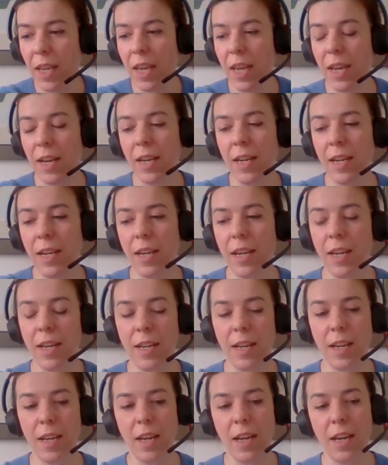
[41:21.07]
and
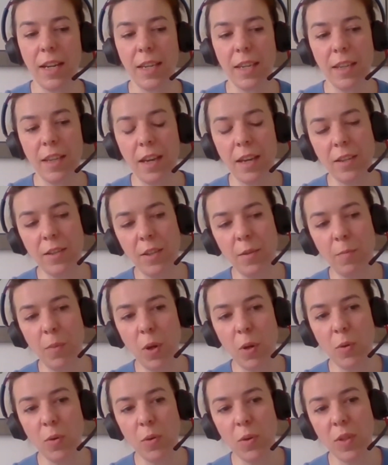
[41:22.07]
and i i
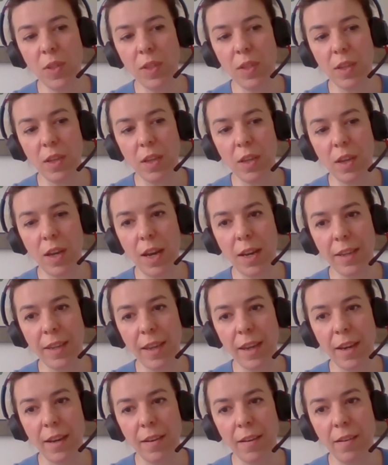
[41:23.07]
suppose uh, i
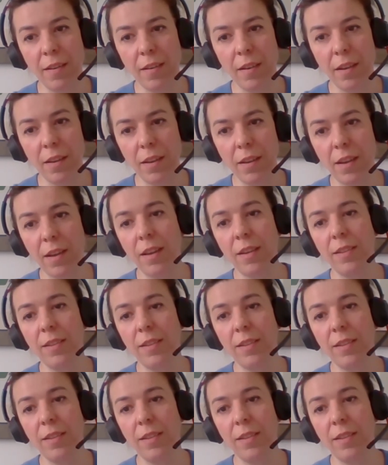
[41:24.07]
can uh,